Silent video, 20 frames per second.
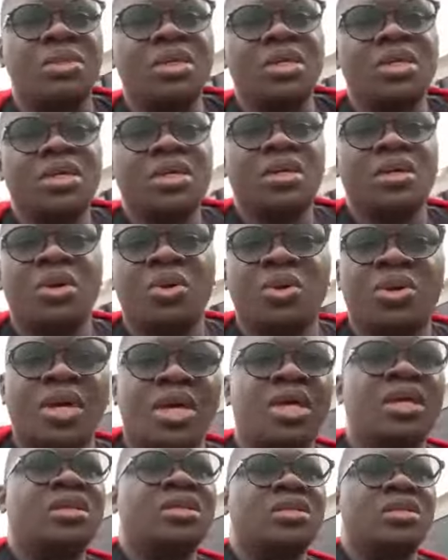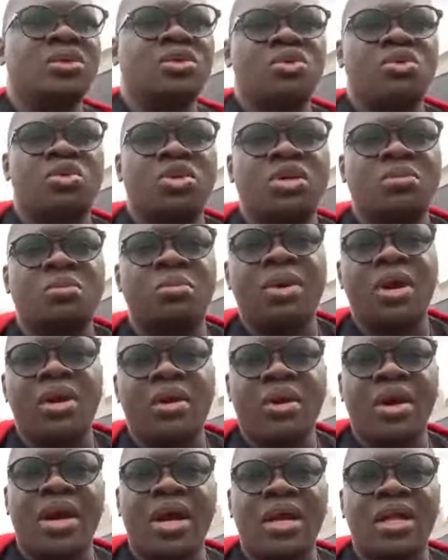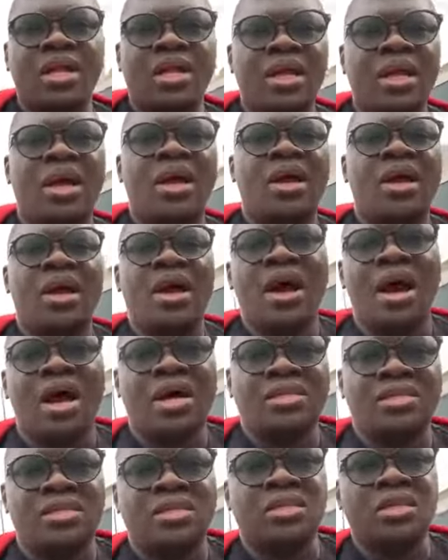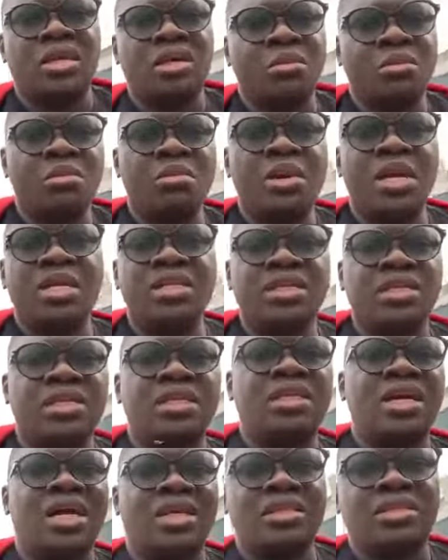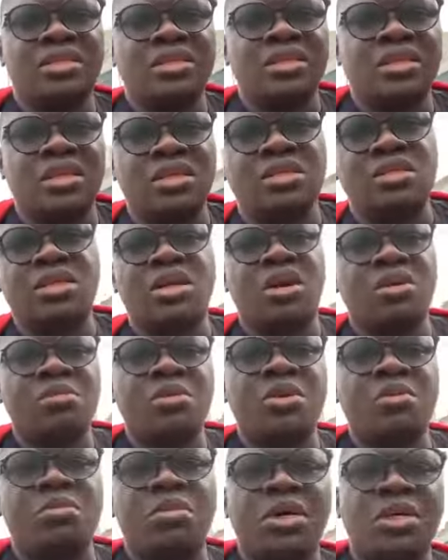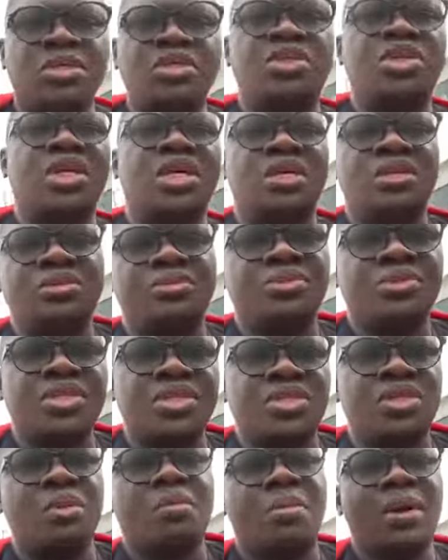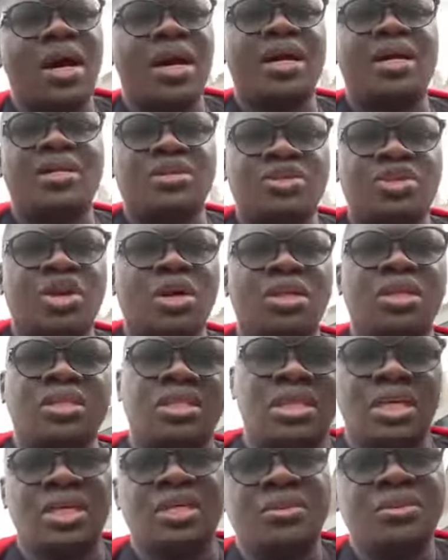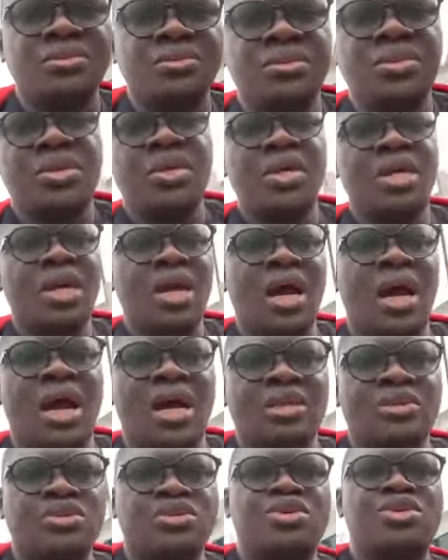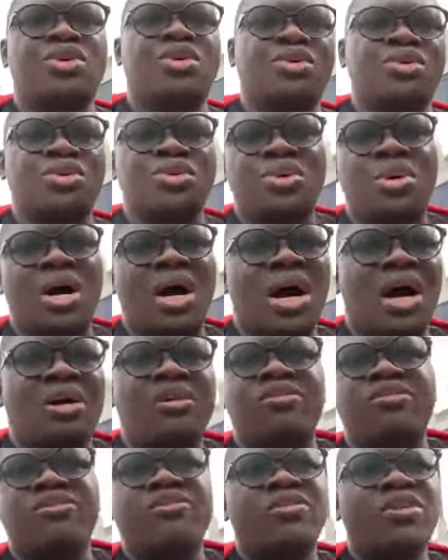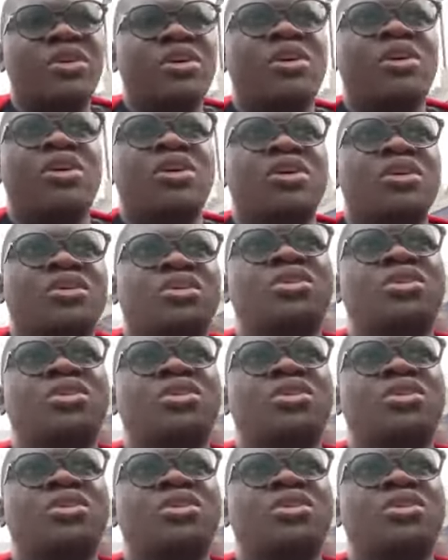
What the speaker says: to 4 p.m. Dinner is 7 p.m. to 10 p.m. Okay, the Queen burial has made it that this coming Monday